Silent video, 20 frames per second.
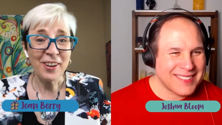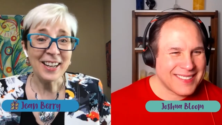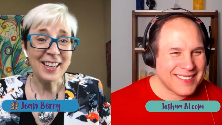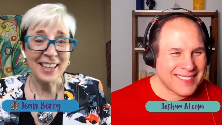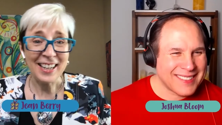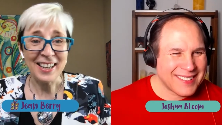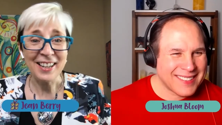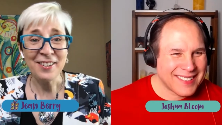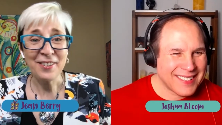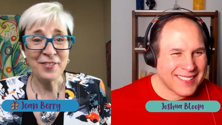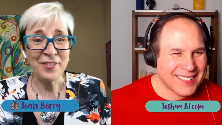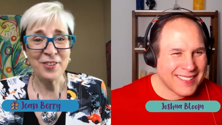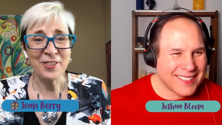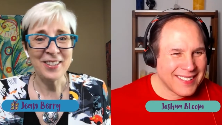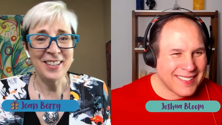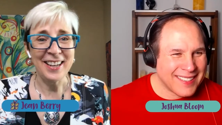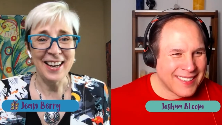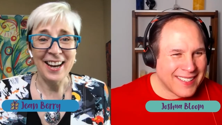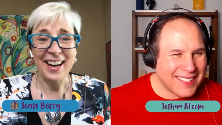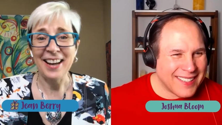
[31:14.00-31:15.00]
Speaker 1: we're going to interview
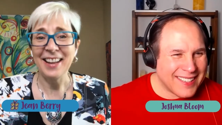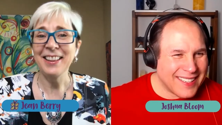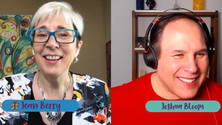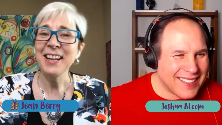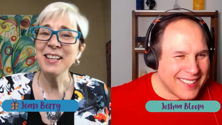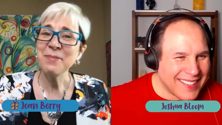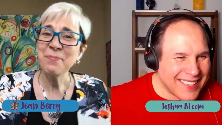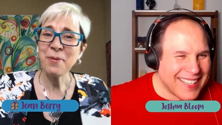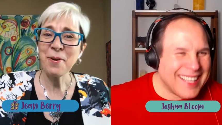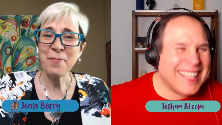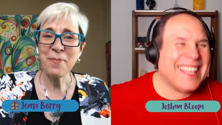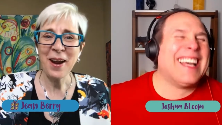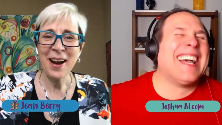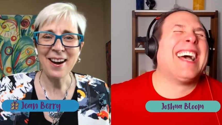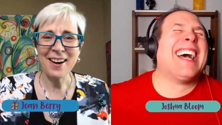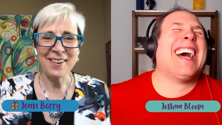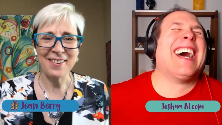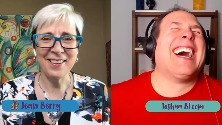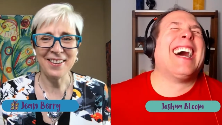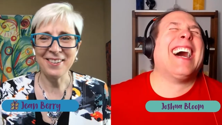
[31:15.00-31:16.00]
today. Let's
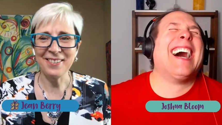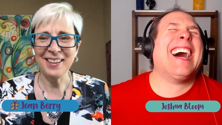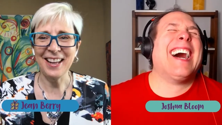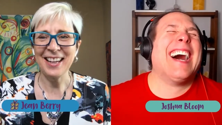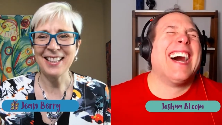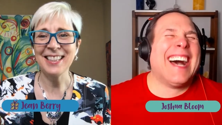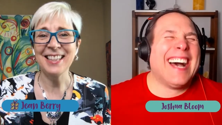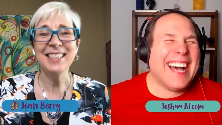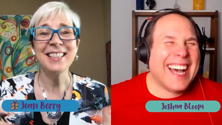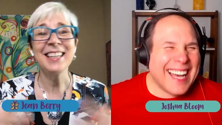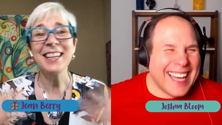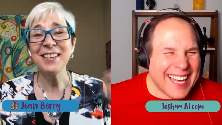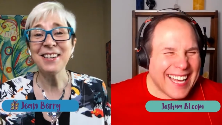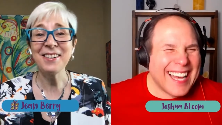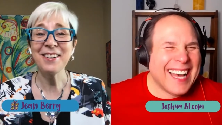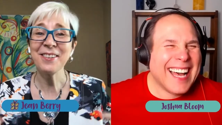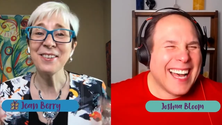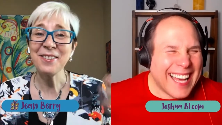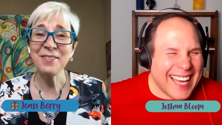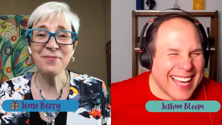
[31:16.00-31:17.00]
prepare, you know, like let's get
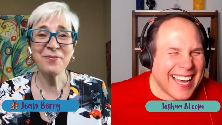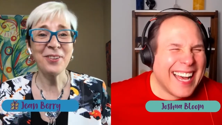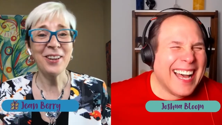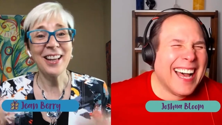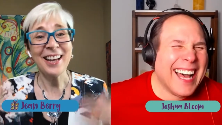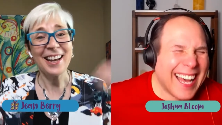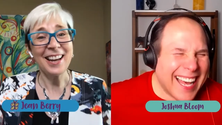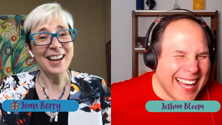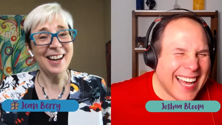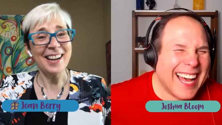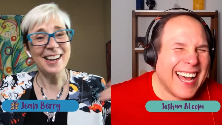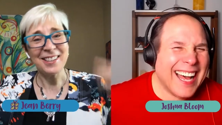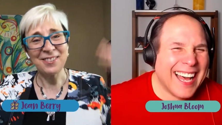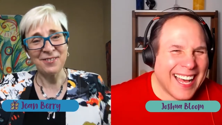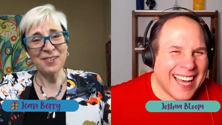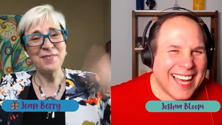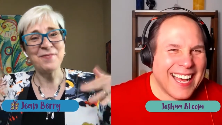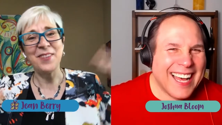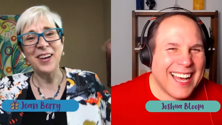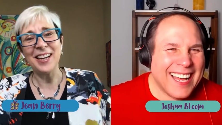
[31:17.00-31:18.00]
in a good
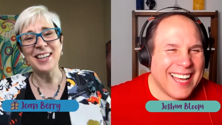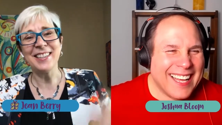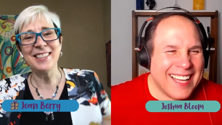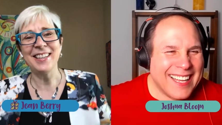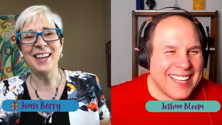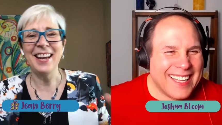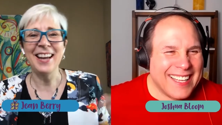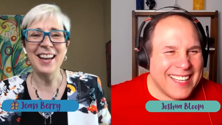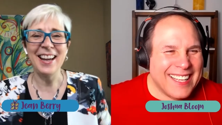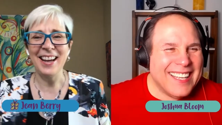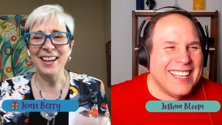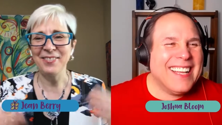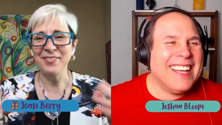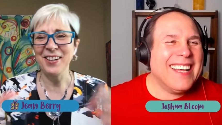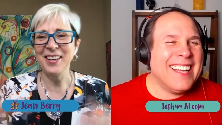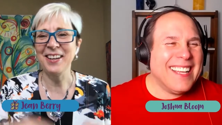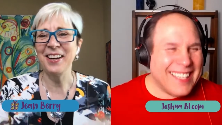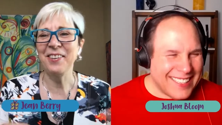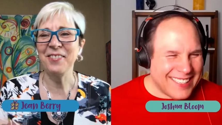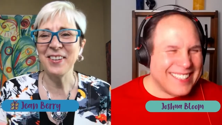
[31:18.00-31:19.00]
place. We meditate.
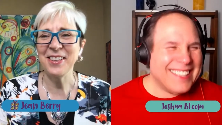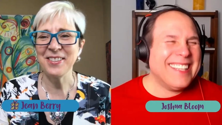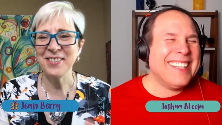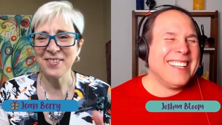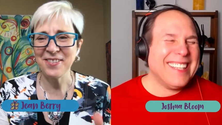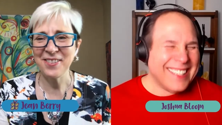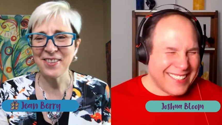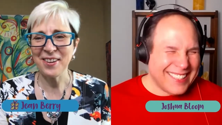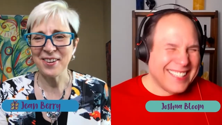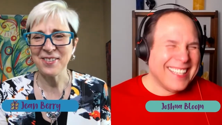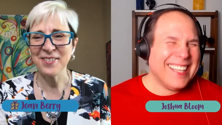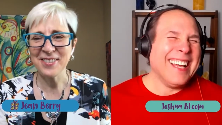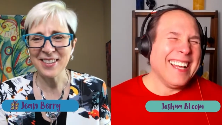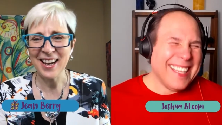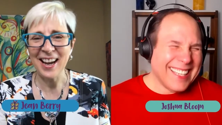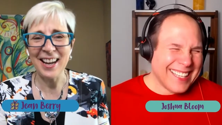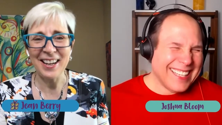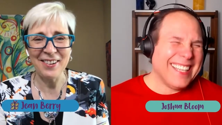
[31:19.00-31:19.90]
We, you know, we do those